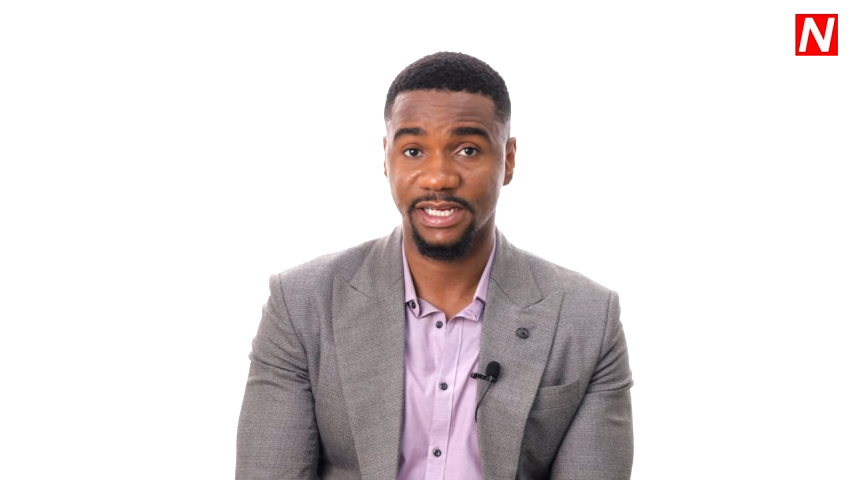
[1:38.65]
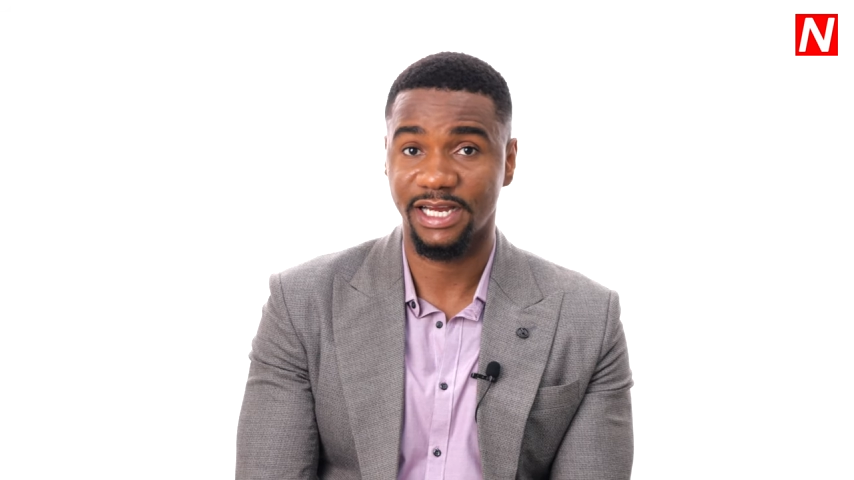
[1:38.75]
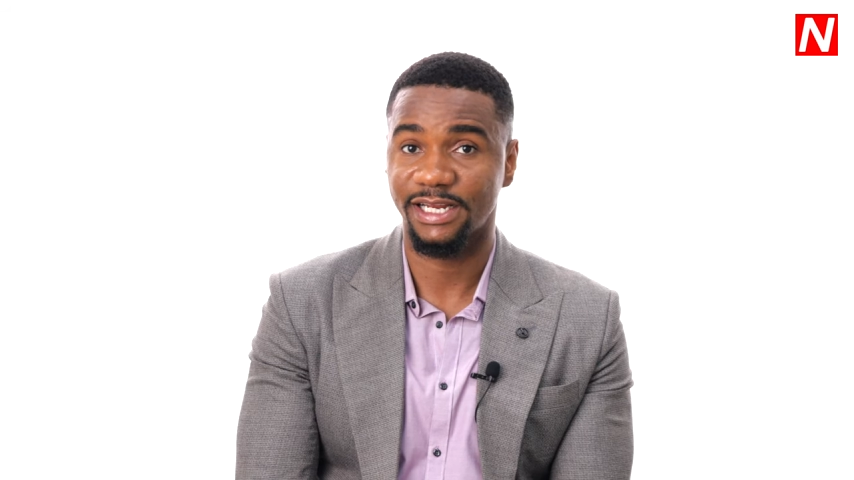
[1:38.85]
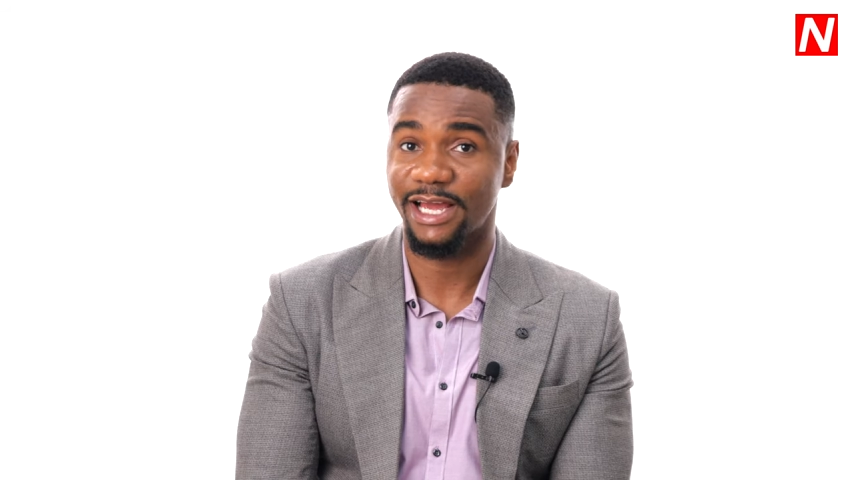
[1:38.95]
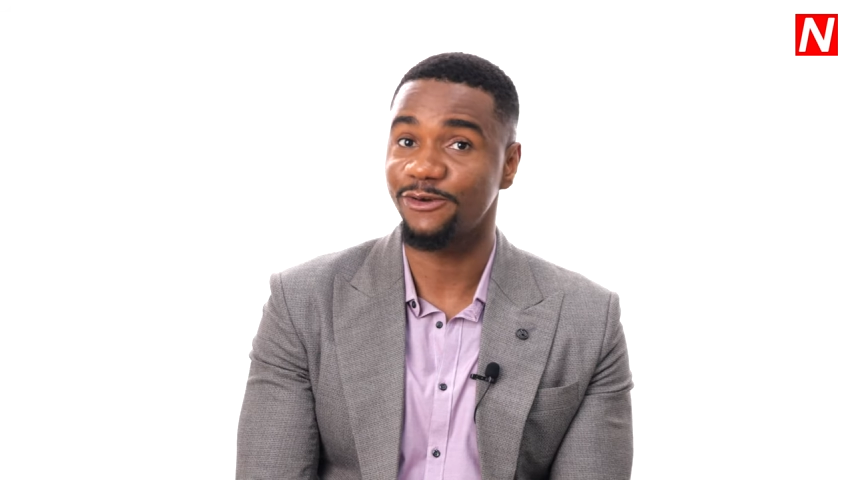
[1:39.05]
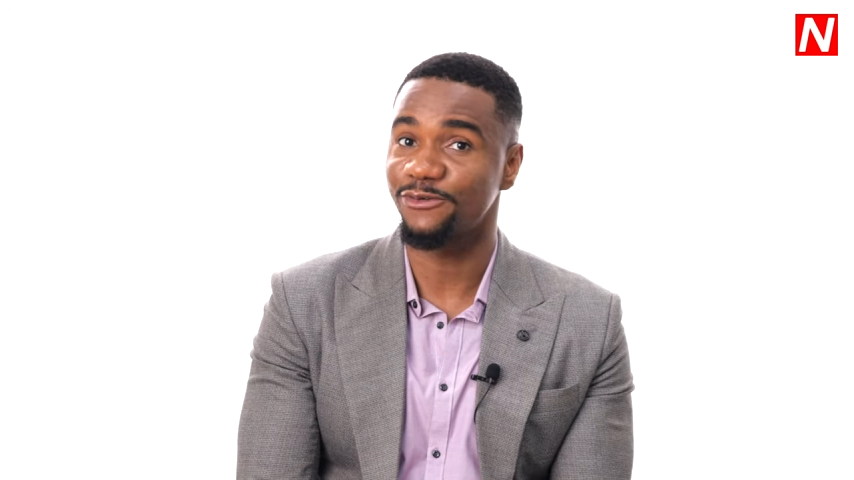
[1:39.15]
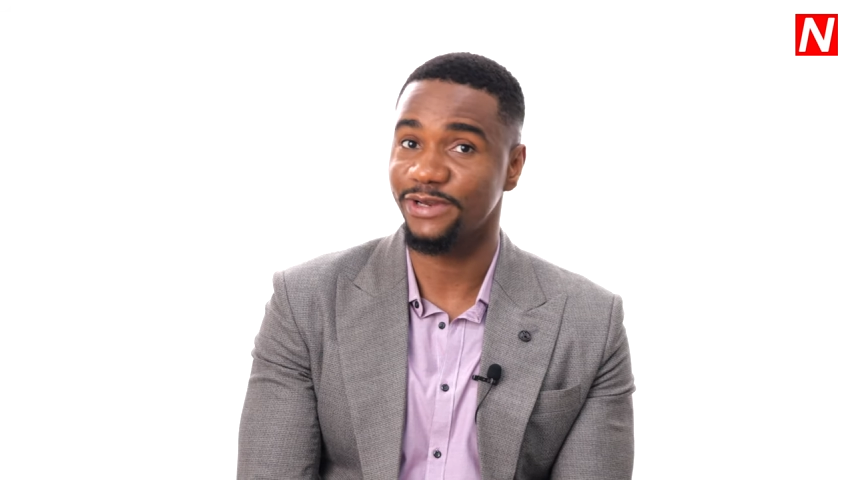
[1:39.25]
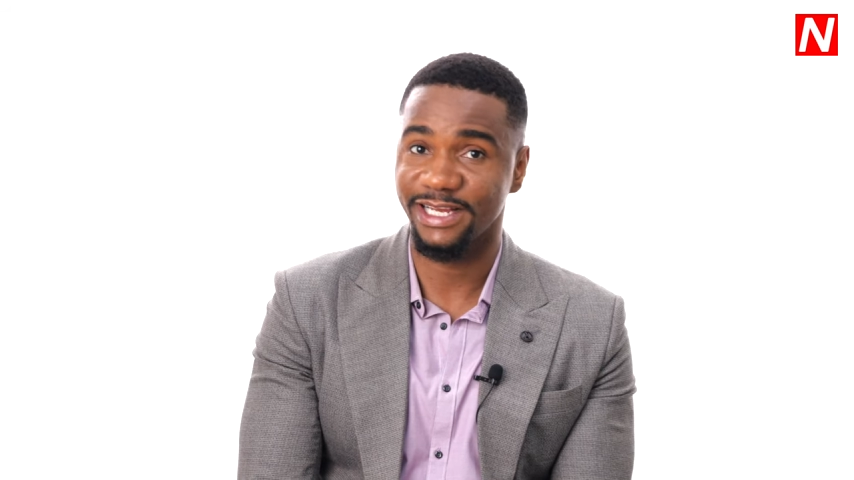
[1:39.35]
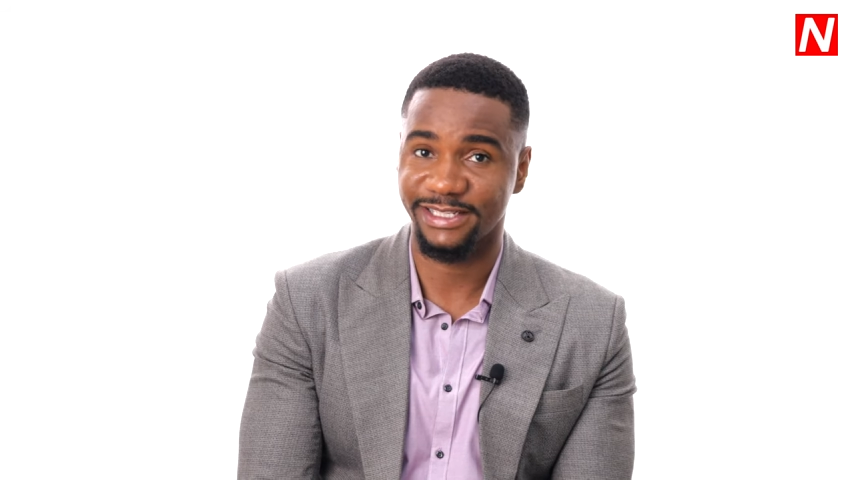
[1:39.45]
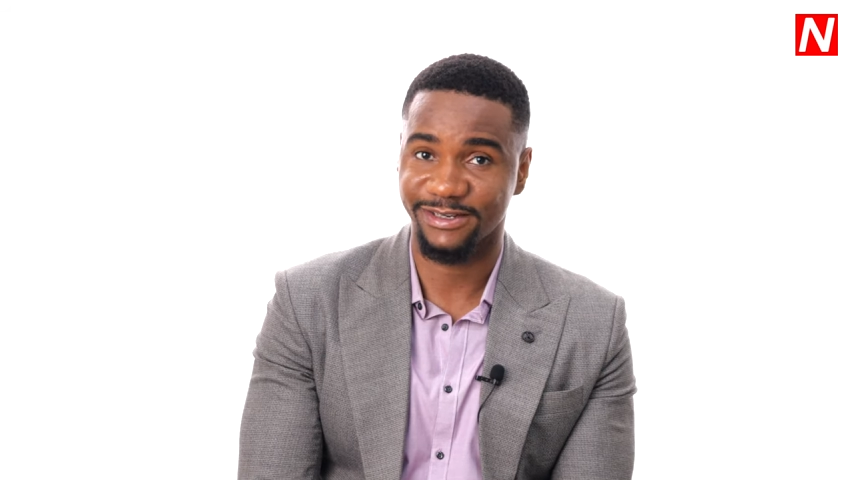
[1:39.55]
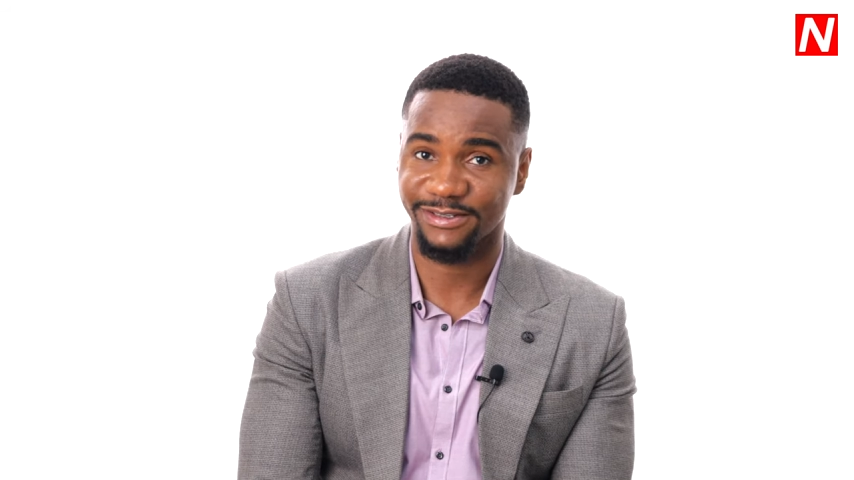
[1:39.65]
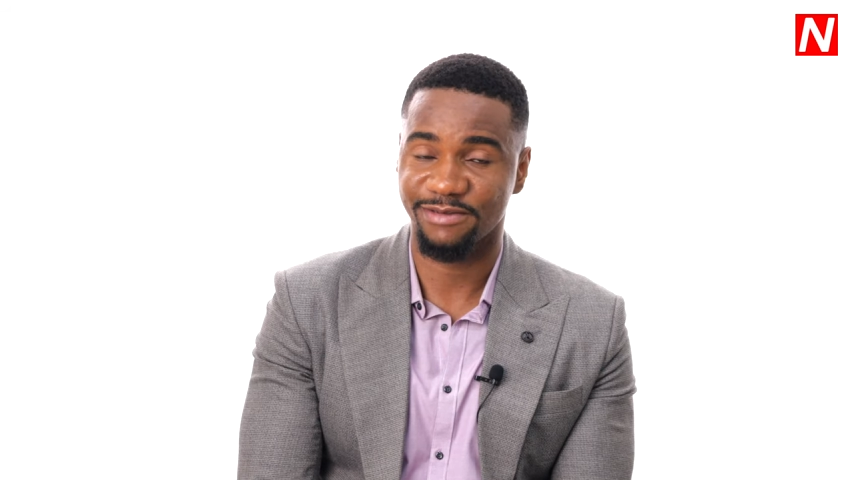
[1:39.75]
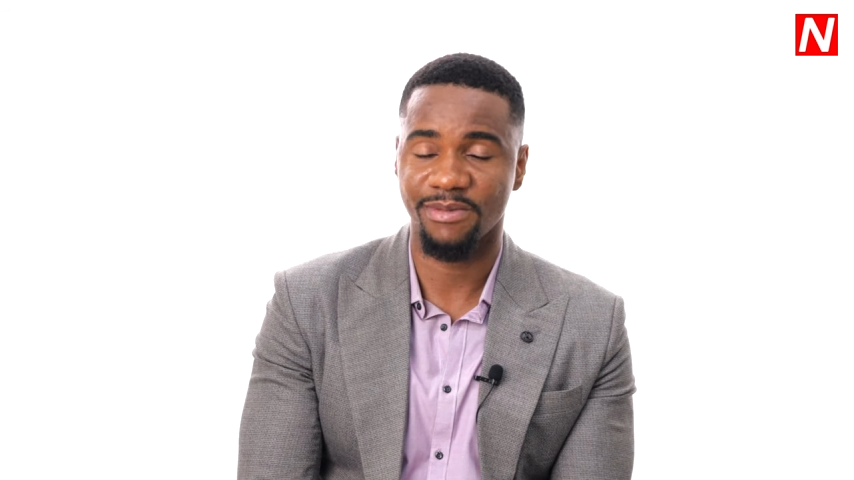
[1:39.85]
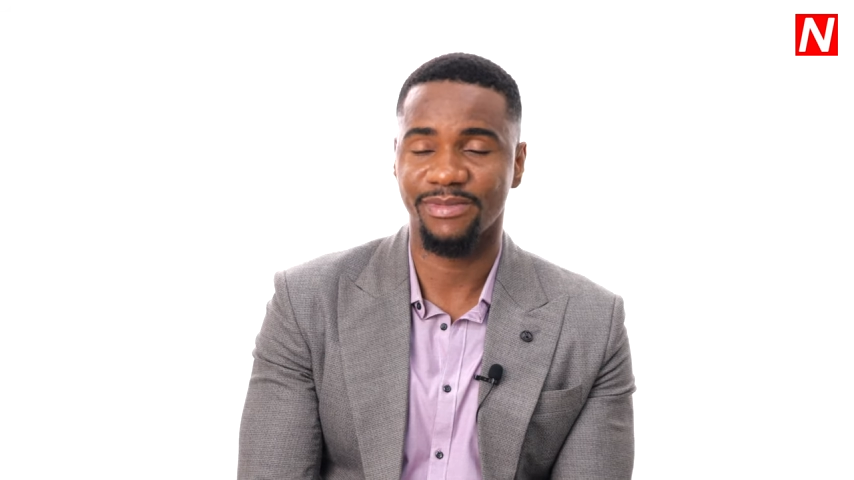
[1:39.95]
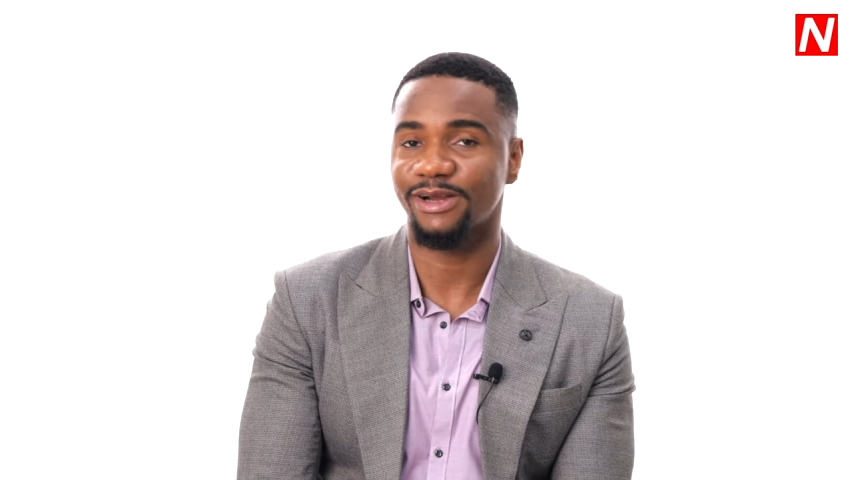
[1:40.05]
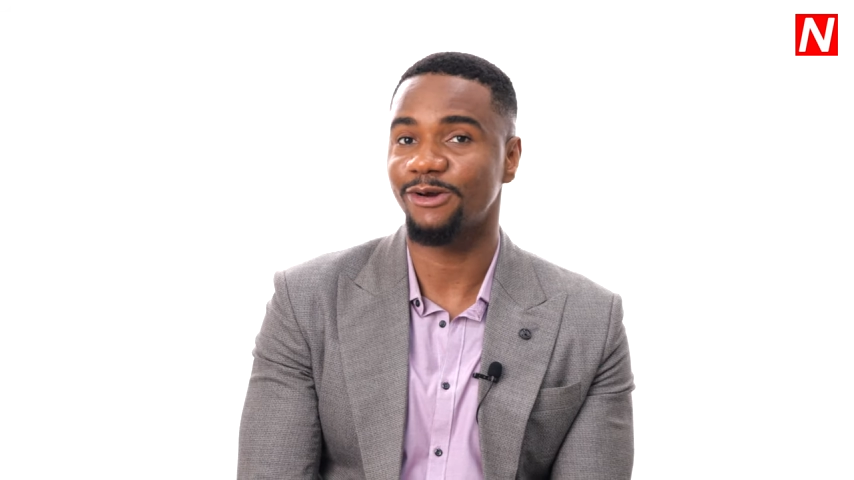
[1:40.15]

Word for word: And I could relate, because I remember